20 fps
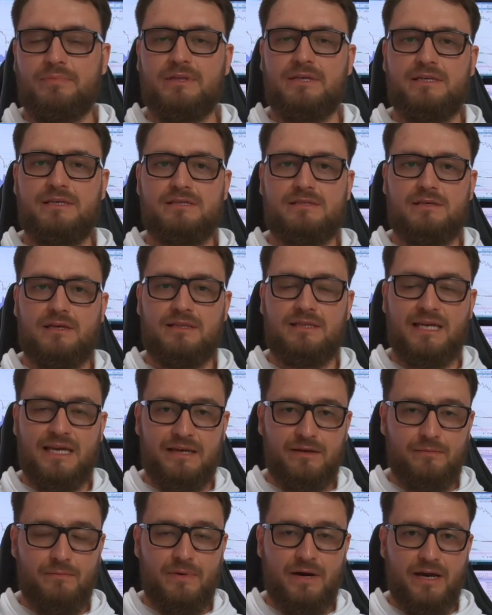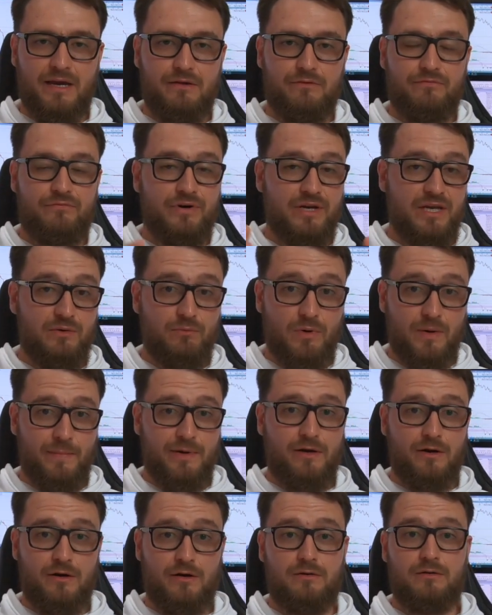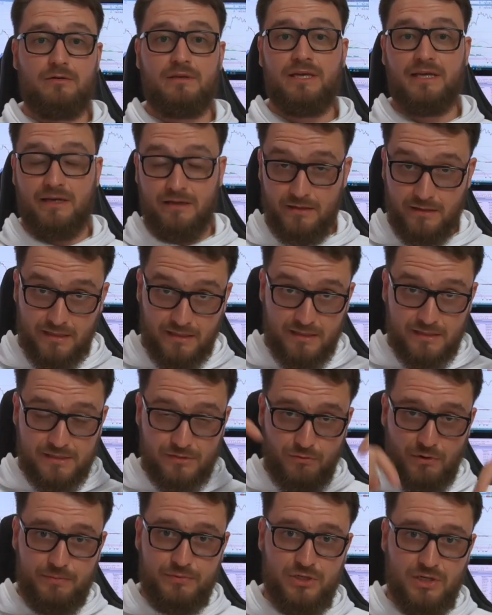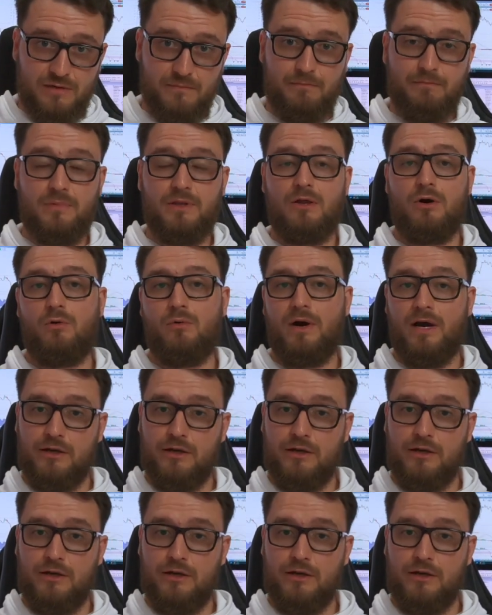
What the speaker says: please attend my free webinar, link in the description below.